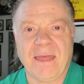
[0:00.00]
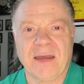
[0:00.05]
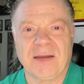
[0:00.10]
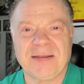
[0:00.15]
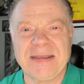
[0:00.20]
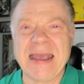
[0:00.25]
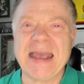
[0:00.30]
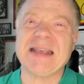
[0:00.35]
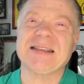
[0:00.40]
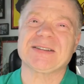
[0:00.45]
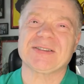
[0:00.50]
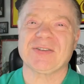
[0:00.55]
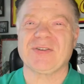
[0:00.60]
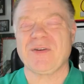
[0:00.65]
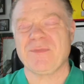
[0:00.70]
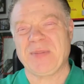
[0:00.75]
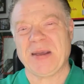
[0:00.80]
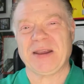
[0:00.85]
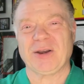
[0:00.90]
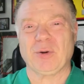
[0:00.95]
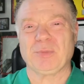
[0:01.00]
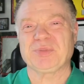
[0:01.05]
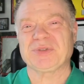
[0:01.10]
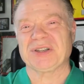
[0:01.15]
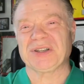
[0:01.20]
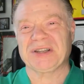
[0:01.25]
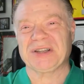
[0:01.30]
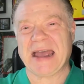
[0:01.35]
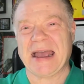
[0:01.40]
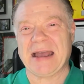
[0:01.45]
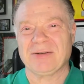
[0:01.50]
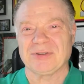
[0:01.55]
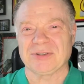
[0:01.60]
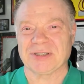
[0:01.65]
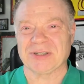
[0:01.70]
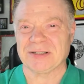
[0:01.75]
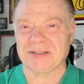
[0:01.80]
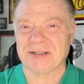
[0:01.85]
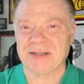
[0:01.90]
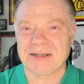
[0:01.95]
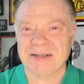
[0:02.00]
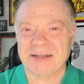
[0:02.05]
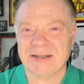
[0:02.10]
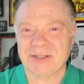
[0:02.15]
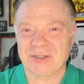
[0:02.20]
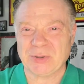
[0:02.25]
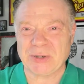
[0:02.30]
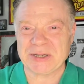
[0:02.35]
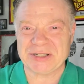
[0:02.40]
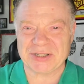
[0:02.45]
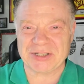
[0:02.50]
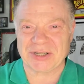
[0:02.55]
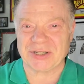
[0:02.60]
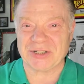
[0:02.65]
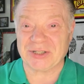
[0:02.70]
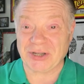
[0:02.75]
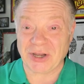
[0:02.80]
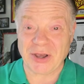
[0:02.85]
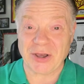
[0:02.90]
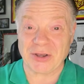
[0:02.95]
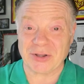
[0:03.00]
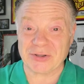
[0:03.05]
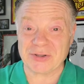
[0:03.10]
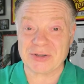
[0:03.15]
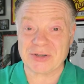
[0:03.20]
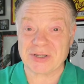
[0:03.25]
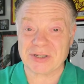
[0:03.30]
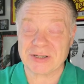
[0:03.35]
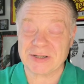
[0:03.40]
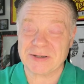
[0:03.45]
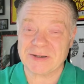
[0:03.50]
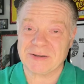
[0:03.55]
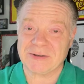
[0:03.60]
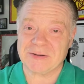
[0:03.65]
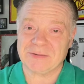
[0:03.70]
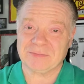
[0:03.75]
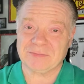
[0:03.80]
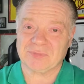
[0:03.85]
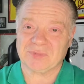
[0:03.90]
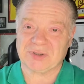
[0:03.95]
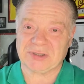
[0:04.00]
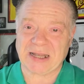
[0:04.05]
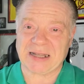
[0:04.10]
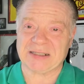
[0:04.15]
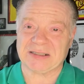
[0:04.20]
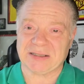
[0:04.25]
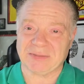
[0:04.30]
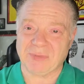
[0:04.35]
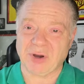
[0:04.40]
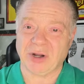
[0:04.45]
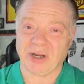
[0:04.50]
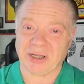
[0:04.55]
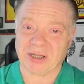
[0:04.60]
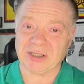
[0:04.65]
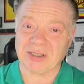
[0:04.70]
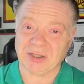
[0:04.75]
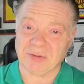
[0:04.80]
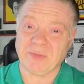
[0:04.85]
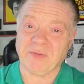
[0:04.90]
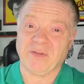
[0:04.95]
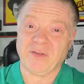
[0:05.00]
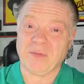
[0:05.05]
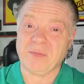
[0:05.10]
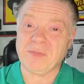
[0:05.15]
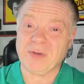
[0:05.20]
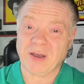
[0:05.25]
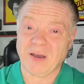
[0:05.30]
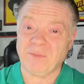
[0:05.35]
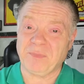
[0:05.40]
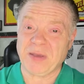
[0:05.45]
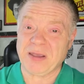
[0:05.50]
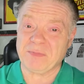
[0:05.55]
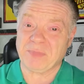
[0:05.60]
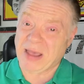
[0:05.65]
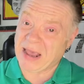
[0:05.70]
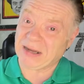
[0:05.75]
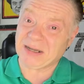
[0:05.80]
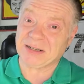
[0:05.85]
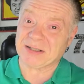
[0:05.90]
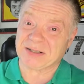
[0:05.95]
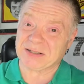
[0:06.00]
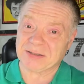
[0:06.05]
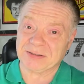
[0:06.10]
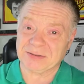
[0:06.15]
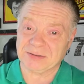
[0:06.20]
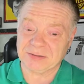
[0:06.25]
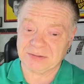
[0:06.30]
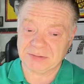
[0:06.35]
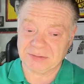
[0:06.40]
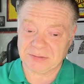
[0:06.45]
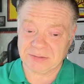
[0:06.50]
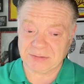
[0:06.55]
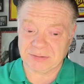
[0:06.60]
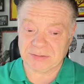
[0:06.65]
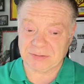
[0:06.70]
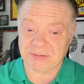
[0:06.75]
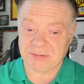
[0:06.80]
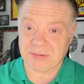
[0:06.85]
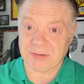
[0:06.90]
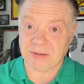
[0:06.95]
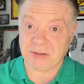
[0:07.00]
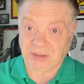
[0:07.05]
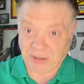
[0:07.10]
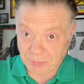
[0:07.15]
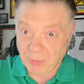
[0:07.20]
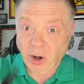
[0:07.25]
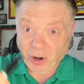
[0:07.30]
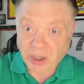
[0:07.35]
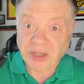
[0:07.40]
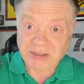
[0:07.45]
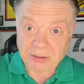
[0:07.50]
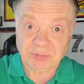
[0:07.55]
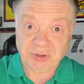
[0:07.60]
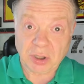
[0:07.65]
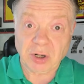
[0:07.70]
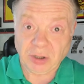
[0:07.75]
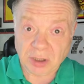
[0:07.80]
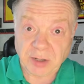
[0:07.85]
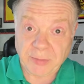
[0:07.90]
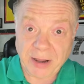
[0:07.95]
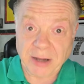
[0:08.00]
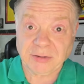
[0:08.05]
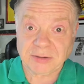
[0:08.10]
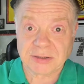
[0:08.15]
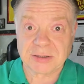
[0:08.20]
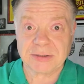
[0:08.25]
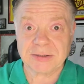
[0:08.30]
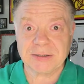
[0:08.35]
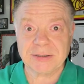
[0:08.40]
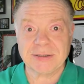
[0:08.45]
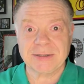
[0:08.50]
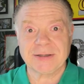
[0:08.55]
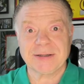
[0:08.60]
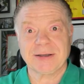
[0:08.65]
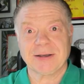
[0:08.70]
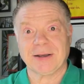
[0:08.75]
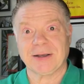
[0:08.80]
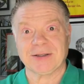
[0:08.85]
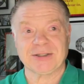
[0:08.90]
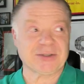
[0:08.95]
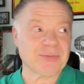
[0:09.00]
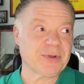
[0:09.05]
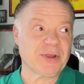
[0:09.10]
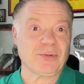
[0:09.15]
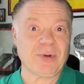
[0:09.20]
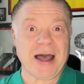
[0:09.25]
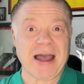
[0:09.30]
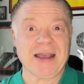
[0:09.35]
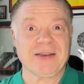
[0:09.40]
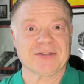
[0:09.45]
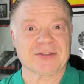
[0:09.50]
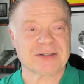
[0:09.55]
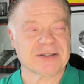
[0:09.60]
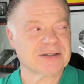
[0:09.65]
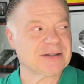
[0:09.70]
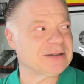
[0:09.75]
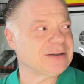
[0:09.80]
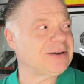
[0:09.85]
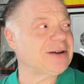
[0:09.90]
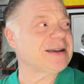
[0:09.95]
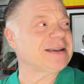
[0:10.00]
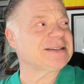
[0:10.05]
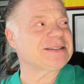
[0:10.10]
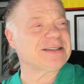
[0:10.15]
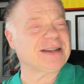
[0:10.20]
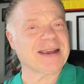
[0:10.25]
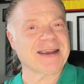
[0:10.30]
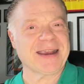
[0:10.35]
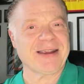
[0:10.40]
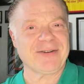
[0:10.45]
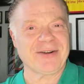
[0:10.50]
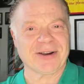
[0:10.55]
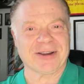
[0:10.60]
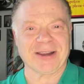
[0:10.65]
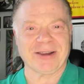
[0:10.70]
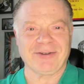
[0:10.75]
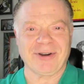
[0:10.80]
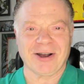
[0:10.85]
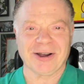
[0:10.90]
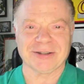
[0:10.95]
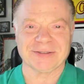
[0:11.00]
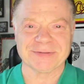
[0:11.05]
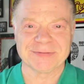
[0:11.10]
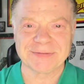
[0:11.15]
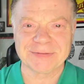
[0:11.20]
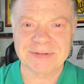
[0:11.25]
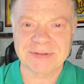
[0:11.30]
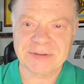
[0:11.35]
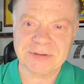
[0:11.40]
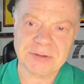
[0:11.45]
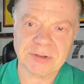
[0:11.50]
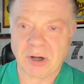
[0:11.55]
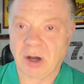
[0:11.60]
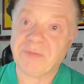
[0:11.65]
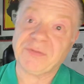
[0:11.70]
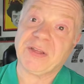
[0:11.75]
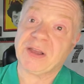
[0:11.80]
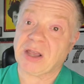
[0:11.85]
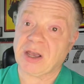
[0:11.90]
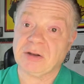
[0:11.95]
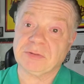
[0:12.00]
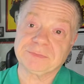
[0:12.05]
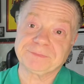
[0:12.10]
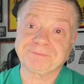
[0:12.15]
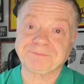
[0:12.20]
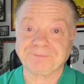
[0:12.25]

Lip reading: Yes, there have been ups and downs and twists and turns. That's the monarch. Some of them have been beheaded. The monarchs I'm talking about. And some of the wives. Oi, sling your hook, you wrong. Off they go.